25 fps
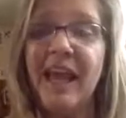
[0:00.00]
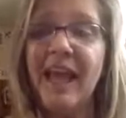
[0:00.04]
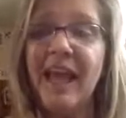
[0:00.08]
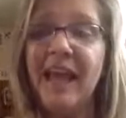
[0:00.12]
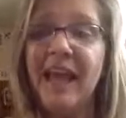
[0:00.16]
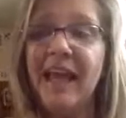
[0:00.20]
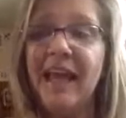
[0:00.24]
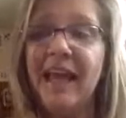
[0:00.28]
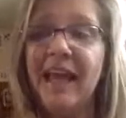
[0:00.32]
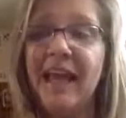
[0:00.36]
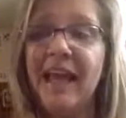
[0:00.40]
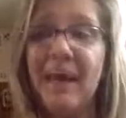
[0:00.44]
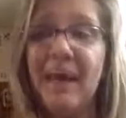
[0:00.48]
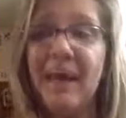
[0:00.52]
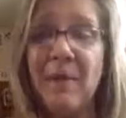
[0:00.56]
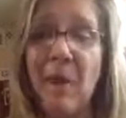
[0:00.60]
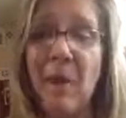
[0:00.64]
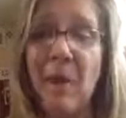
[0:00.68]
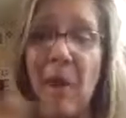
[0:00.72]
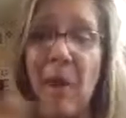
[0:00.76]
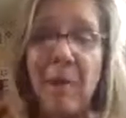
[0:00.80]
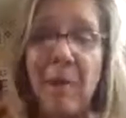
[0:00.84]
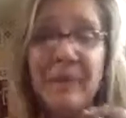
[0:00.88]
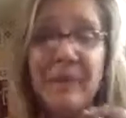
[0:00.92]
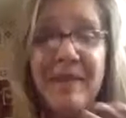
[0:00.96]
And I'm
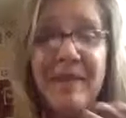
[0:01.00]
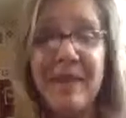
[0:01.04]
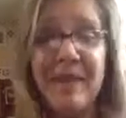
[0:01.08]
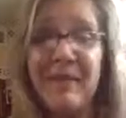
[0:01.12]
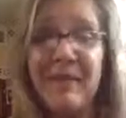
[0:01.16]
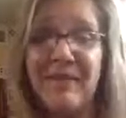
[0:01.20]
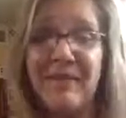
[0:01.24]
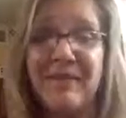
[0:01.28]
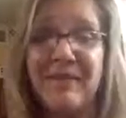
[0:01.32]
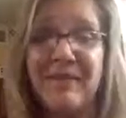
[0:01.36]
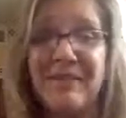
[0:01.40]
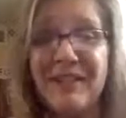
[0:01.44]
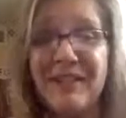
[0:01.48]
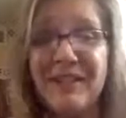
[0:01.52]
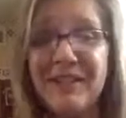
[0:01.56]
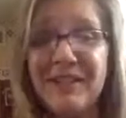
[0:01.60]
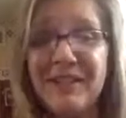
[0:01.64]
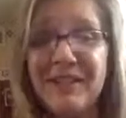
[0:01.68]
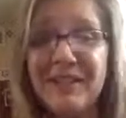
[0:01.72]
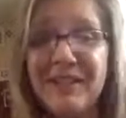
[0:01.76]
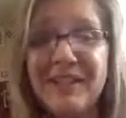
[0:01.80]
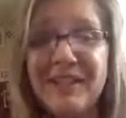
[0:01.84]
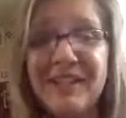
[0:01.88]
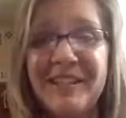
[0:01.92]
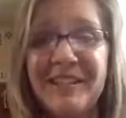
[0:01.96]
hoping that'll
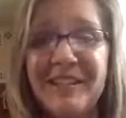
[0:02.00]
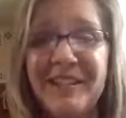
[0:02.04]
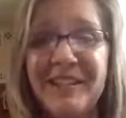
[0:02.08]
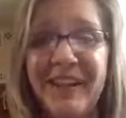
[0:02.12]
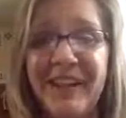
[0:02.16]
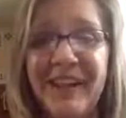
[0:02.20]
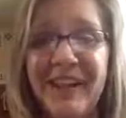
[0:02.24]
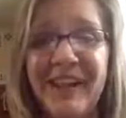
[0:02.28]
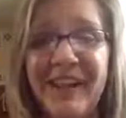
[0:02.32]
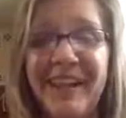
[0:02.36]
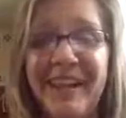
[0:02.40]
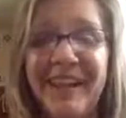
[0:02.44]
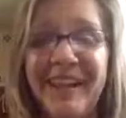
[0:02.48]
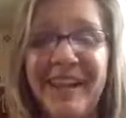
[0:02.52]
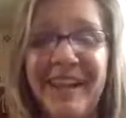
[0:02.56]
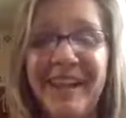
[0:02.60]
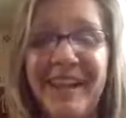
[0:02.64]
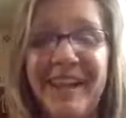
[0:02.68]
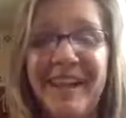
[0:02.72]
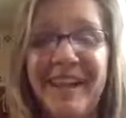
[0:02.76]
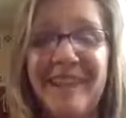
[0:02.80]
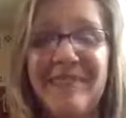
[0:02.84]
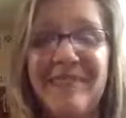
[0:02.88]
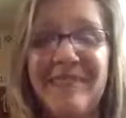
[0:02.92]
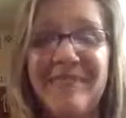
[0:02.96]
eventually
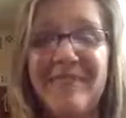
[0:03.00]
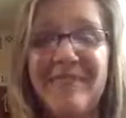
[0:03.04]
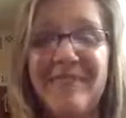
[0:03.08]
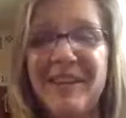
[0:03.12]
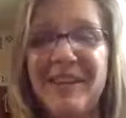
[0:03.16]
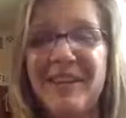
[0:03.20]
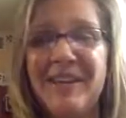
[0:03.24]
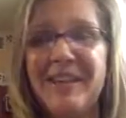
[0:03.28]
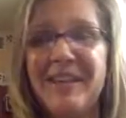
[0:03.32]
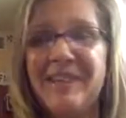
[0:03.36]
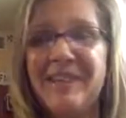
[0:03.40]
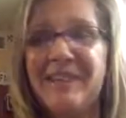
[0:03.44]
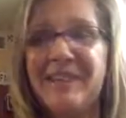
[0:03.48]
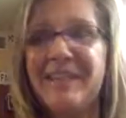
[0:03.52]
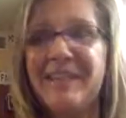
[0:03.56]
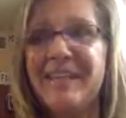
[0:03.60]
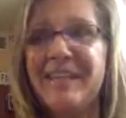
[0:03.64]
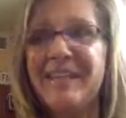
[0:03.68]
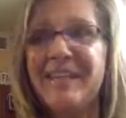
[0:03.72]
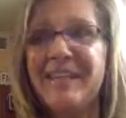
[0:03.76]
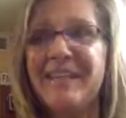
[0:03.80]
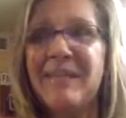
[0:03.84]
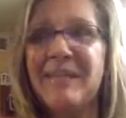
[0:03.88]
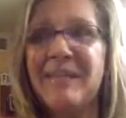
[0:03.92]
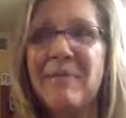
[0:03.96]

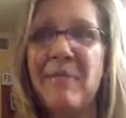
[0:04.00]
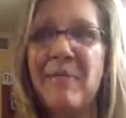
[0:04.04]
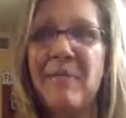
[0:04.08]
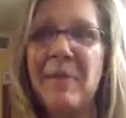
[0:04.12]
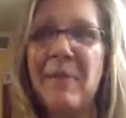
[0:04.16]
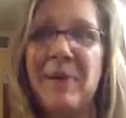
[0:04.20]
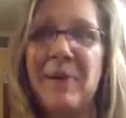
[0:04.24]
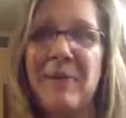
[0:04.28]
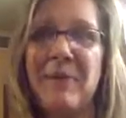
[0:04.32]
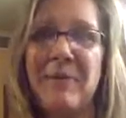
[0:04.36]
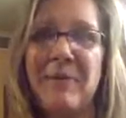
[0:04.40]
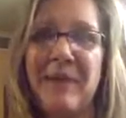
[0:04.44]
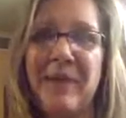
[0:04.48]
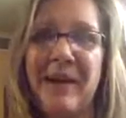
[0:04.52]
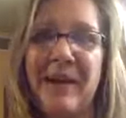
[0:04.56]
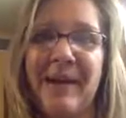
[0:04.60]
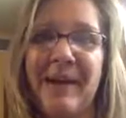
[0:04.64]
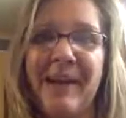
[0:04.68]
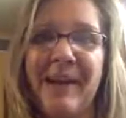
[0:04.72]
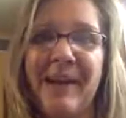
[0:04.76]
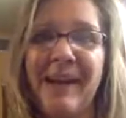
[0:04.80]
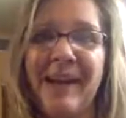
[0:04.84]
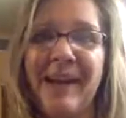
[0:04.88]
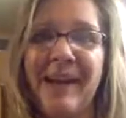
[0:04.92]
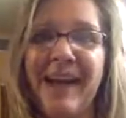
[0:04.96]
get to the point
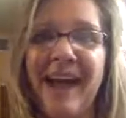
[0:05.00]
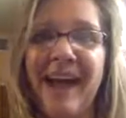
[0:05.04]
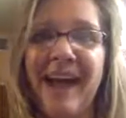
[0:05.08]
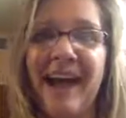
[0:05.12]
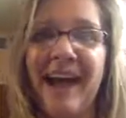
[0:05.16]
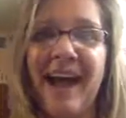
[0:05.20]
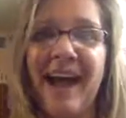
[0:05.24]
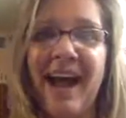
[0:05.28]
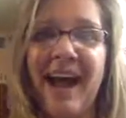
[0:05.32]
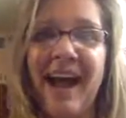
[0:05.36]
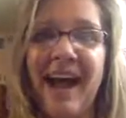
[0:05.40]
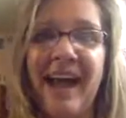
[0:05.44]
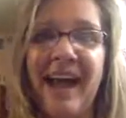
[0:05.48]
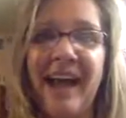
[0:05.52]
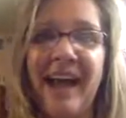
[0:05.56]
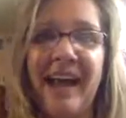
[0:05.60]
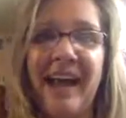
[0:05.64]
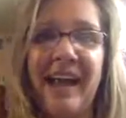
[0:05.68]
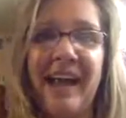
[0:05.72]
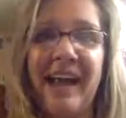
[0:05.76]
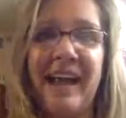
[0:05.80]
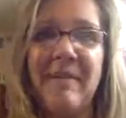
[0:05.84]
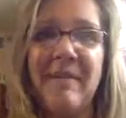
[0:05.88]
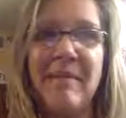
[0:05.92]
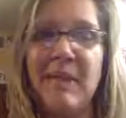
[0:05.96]
where I
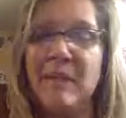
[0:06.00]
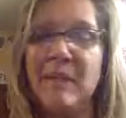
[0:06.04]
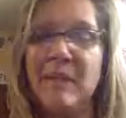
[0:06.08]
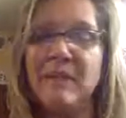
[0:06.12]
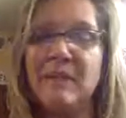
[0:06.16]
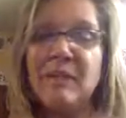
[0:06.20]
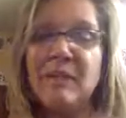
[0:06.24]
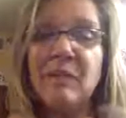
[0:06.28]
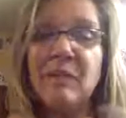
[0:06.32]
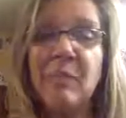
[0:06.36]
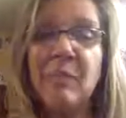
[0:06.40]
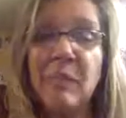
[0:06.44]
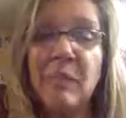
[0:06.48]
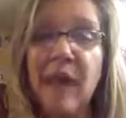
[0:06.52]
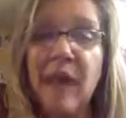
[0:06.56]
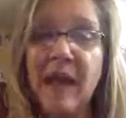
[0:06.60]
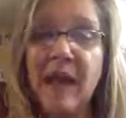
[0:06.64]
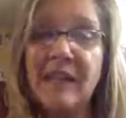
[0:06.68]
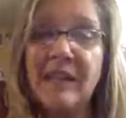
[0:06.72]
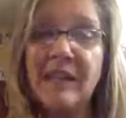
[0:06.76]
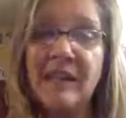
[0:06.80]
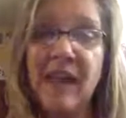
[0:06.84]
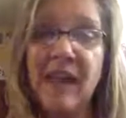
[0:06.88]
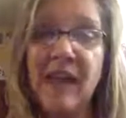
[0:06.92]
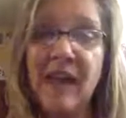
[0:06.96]
am able to
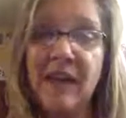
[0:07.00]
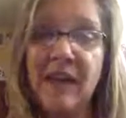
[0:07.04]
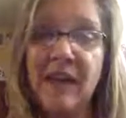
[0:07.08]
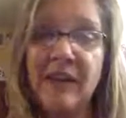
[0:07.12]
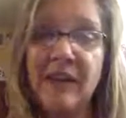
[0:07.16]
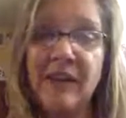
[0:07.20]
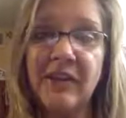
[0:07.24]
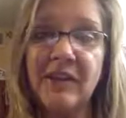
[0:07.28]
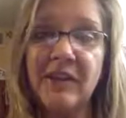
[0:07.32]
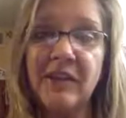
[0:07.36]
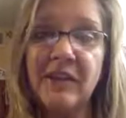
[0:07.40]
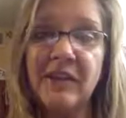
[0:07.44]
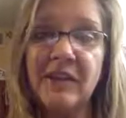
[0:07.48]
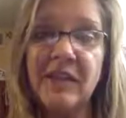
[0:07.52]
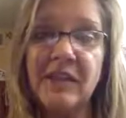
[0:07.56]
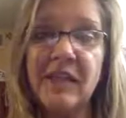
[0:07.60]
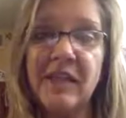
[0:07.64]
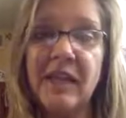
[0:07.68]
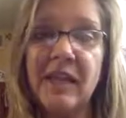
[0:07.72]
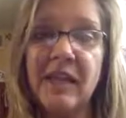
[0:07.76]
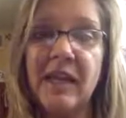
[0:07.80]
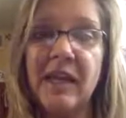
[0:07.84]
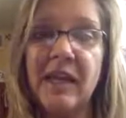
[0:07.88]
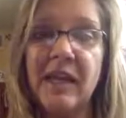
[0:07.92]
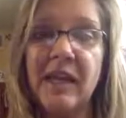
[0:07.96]
bless others
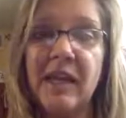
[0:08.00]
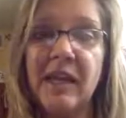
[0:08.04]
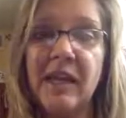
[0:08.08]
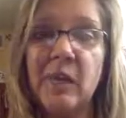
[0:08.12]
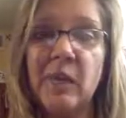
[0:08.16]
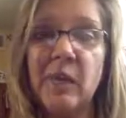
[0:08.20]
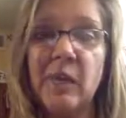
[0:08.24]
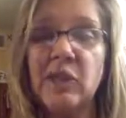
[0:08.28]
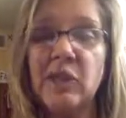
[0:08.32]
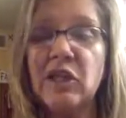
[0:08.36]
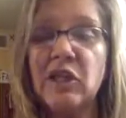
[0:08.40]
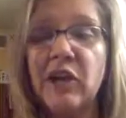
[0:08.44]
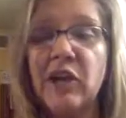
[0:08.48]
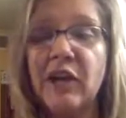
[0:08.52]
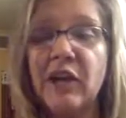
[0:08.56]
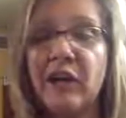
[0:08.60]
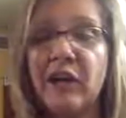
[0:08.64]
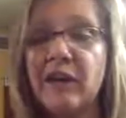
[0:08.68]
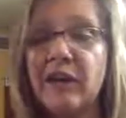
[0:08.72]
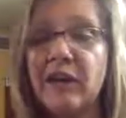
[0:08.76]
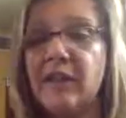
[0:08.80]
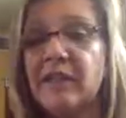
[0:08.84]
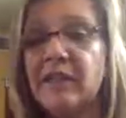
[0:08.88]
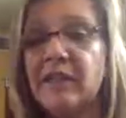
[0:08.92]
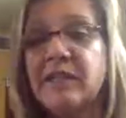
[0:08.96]
in
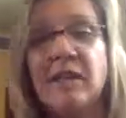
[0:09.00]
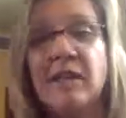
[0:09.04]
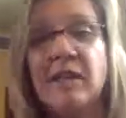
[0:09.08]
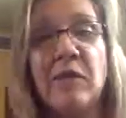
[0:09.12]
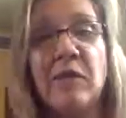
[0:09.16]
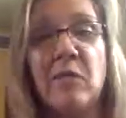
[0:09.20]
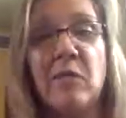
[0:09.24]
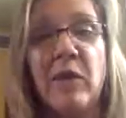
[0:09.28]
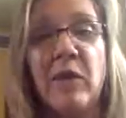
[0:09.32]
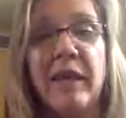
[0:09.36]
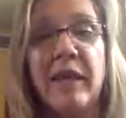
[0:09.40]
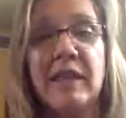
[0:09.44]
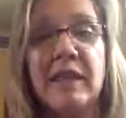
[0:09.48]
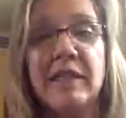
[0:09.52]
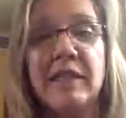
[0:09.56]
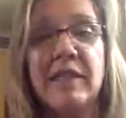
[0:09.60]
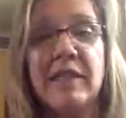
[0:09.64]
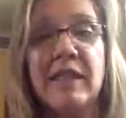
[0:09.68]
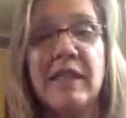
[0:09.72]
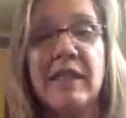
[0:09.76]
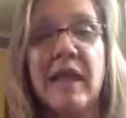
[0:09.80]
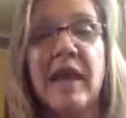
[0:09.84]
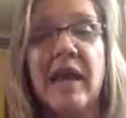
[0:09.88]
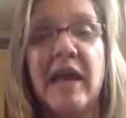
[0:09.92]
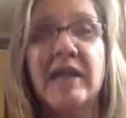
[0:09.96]
charities and in ways
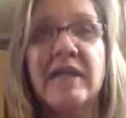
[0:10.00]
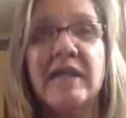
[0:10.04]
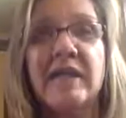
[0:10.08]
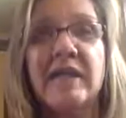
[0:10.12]
that